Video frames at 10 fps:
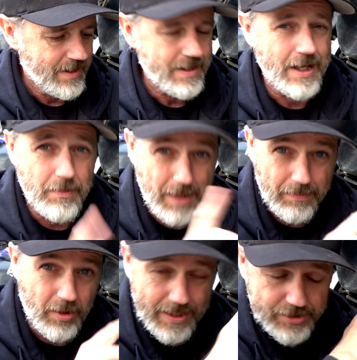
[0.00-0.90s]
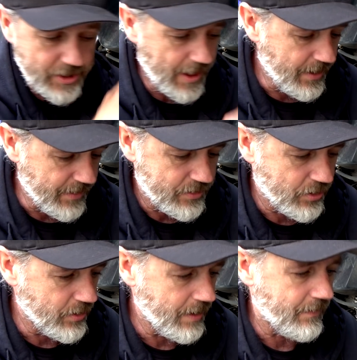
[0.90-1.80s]
Now remember, I'm going to show you the
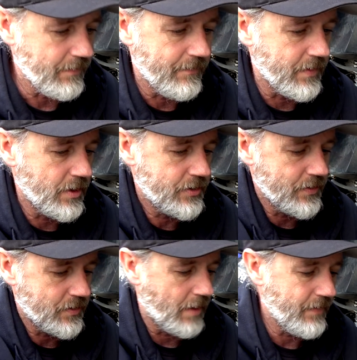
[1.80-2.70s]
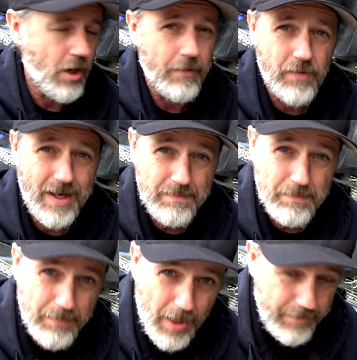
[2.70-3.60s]
two different versions of it. I've run
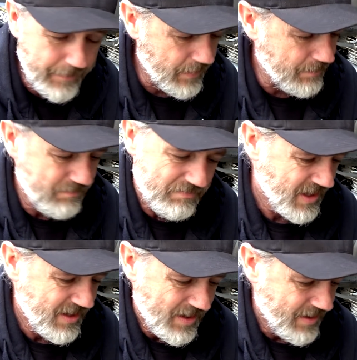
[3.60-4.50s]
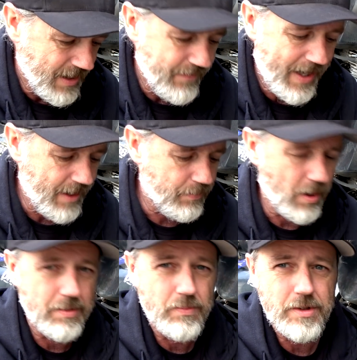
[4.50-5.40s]
both of them, never had a
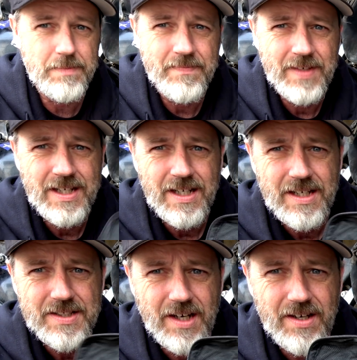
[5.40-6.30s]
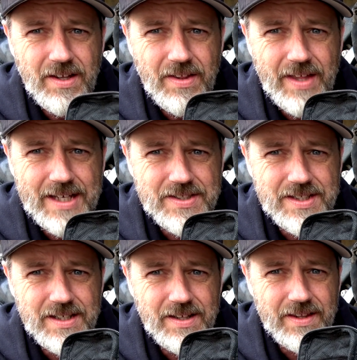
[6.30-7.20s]
problem with them. So that's
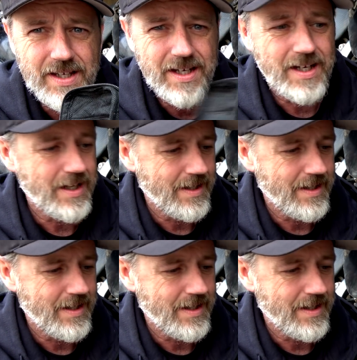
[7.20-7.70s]
it there.